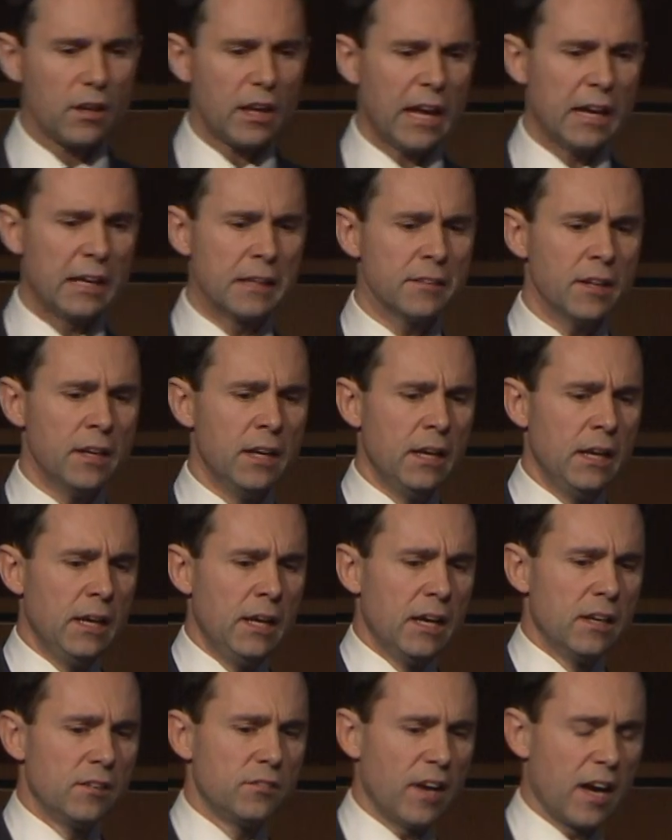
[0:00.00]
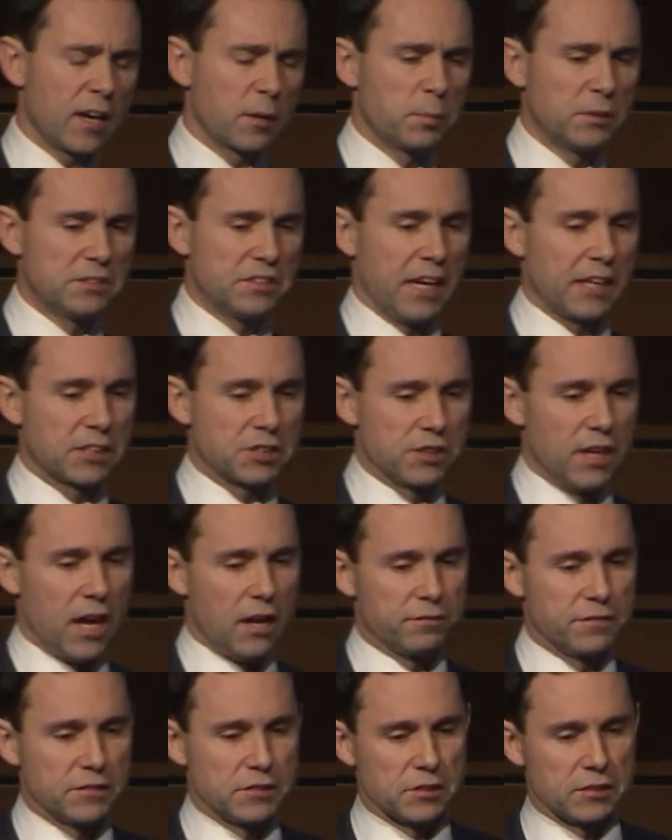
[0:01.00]
And data protection
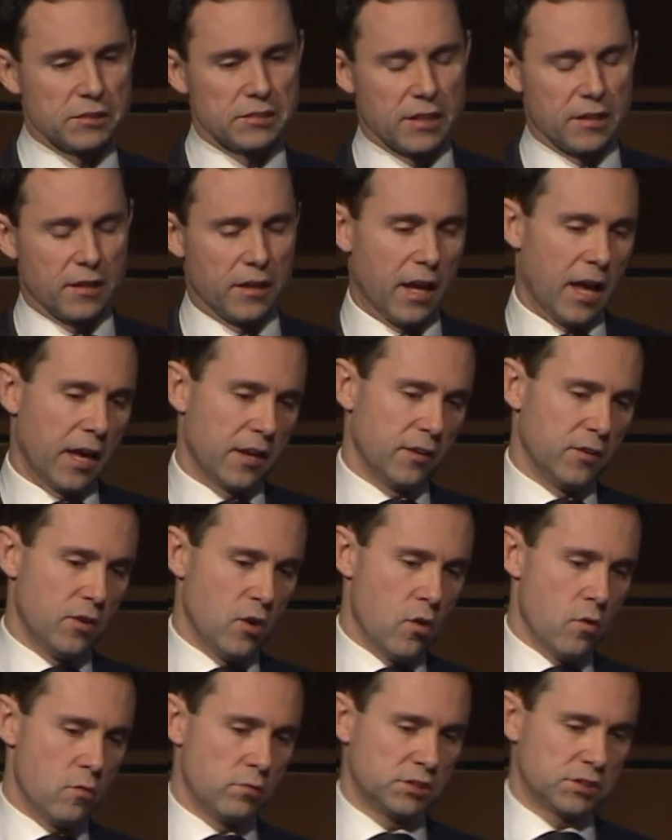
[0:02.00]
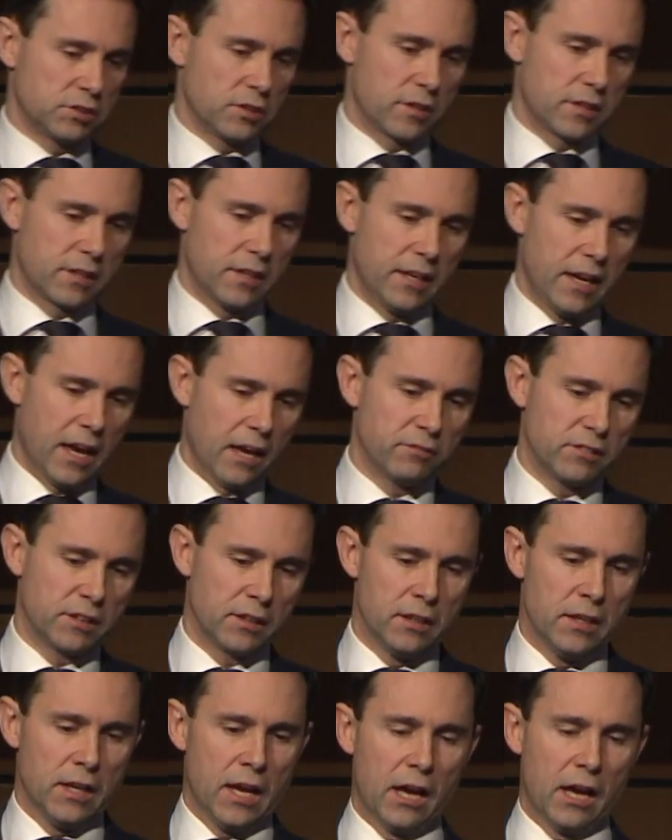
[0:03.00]
officers, and I, and I know certainly having,